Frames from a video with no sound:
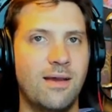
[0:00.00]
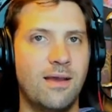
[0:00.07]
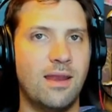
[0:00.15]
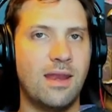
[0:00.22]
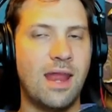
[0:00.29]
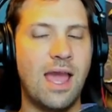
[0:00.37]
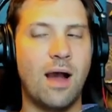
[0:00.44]

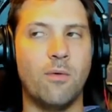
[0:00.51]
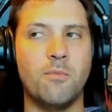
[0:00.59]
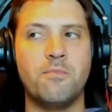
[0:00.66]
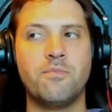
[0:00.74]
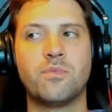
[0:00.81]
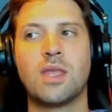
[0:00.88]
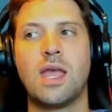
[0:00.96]
Now,
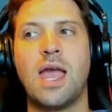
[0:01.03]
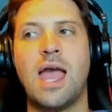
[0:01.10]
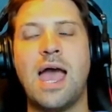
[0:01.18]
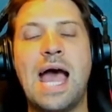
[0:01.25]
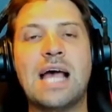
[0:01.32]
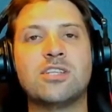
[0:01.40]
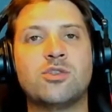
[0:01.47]

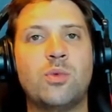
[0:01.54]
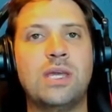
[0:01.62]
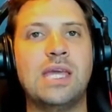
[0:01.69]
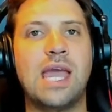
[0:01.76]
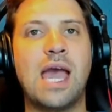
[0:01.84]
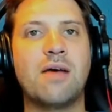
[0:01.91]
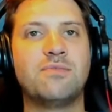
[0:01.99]
as
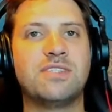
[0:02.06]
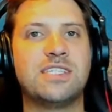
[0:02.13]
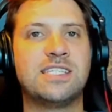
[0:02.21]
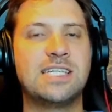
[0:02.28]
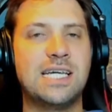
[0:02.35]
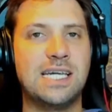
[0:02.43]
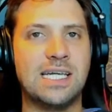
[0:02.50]
we have
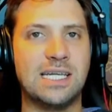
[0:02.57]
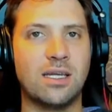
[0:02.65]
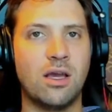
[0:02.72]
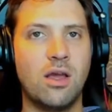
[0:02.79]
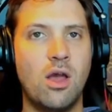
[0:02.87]
seen